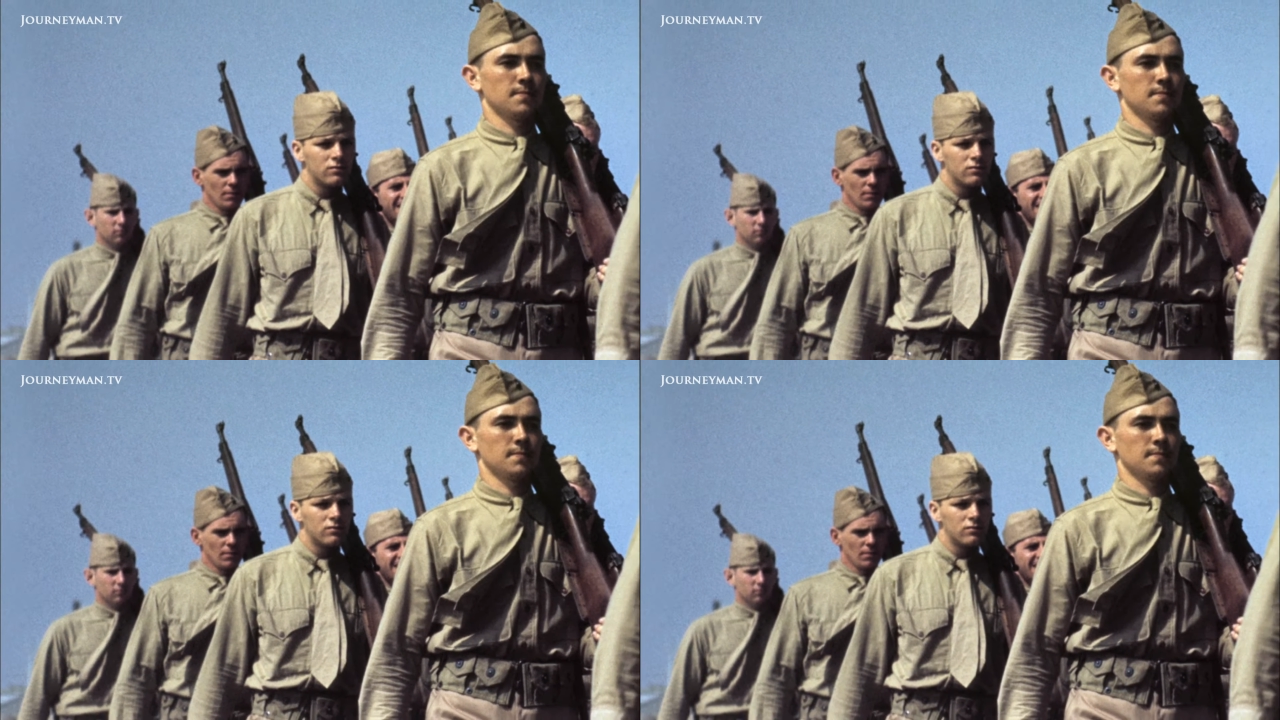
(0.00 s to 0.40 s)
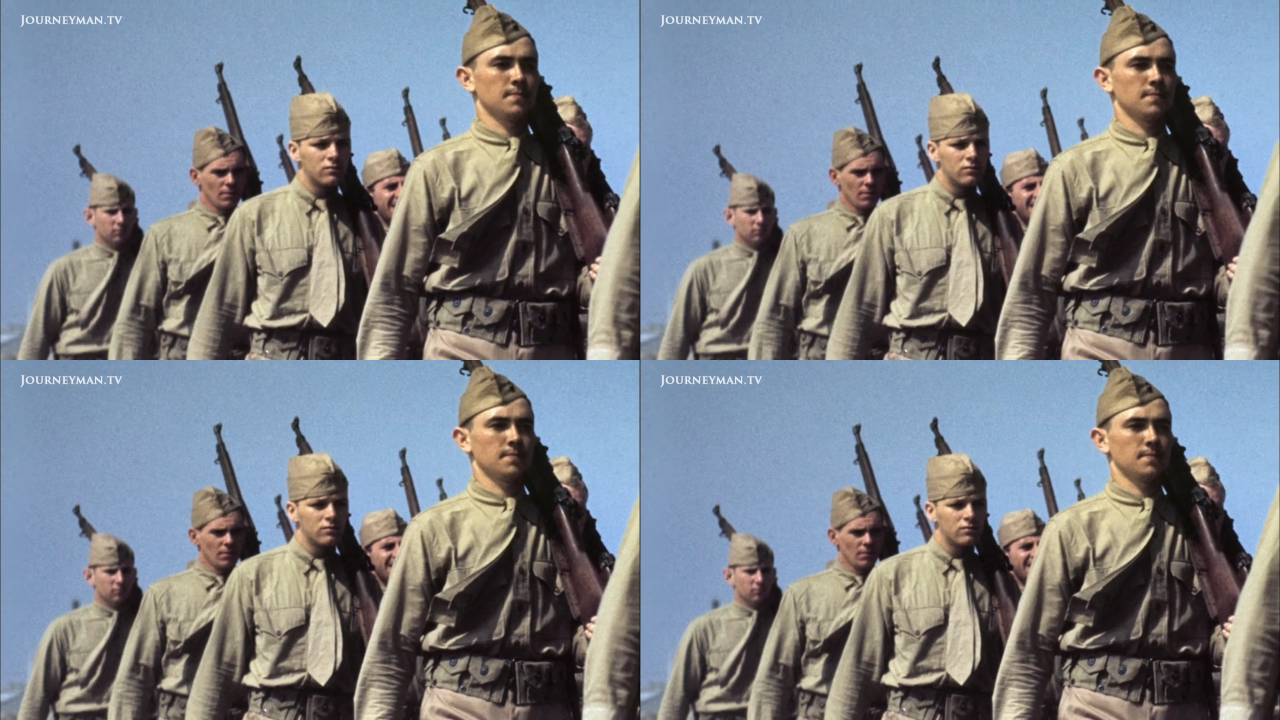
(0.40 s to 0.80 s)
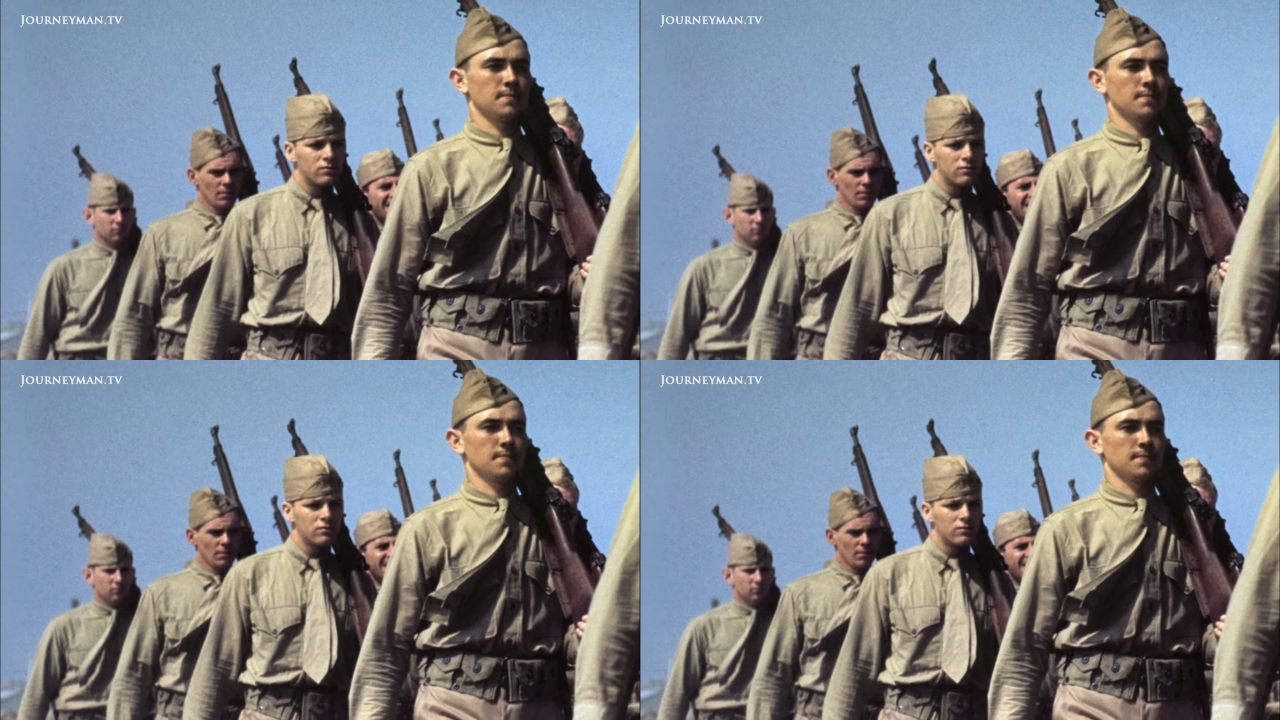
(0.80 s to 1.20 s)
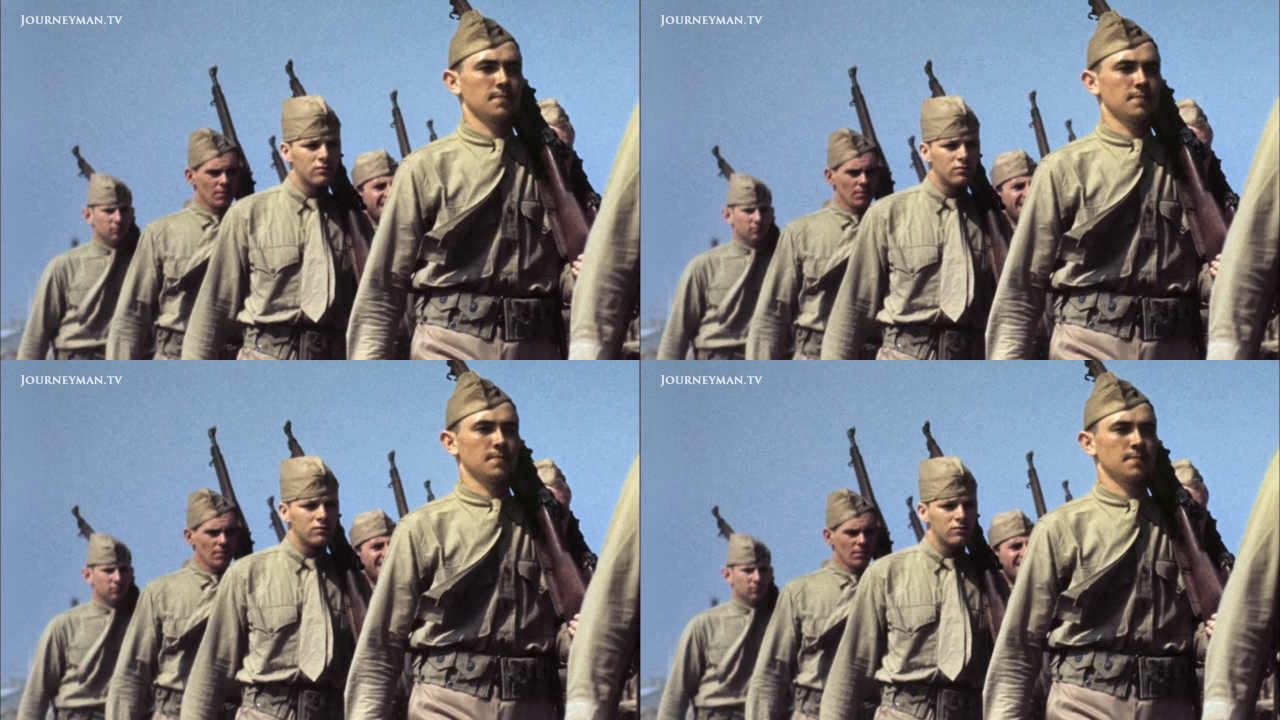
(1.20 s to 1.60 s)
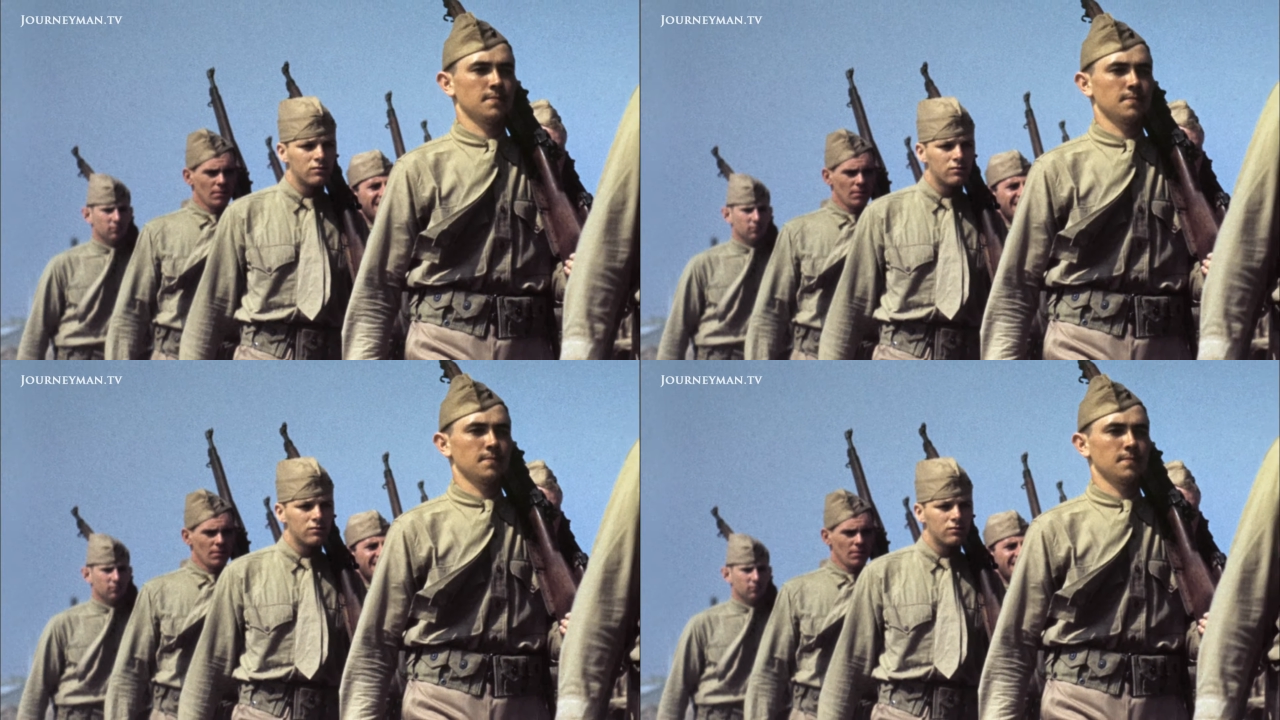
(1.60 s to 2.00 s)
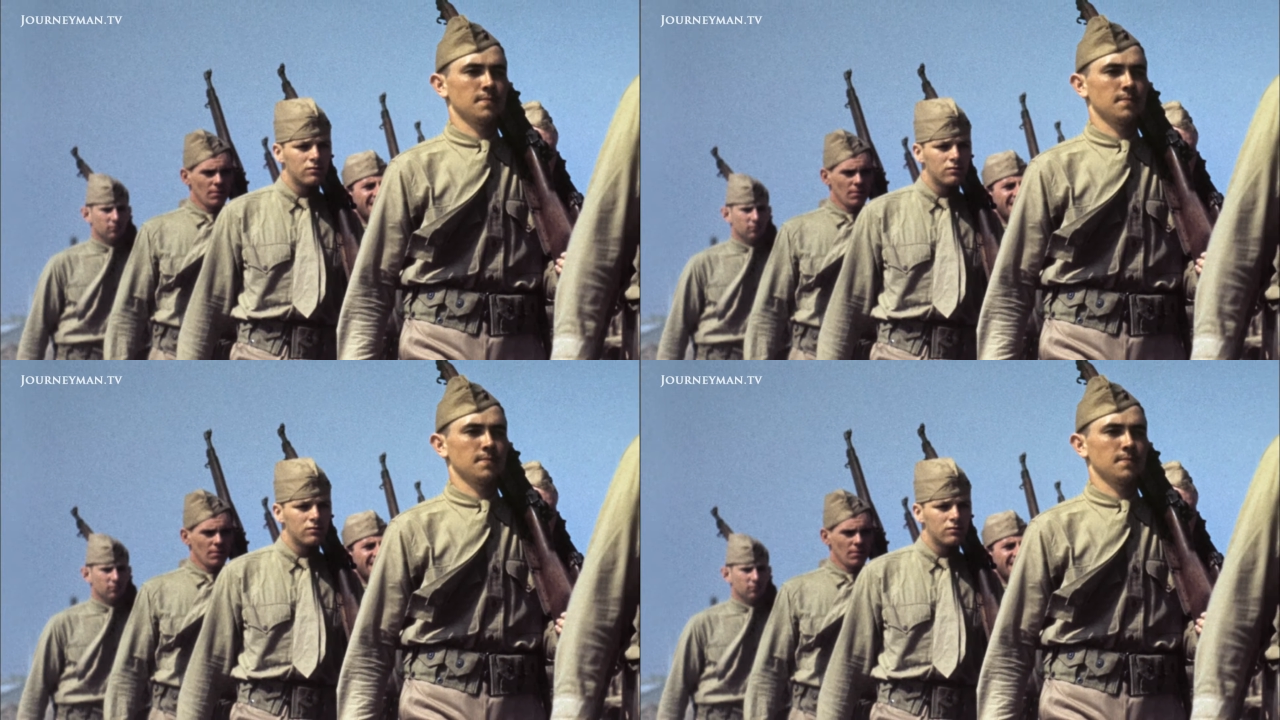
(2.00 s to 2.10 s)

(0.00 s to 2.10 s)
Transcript: No one is speaking in this clip.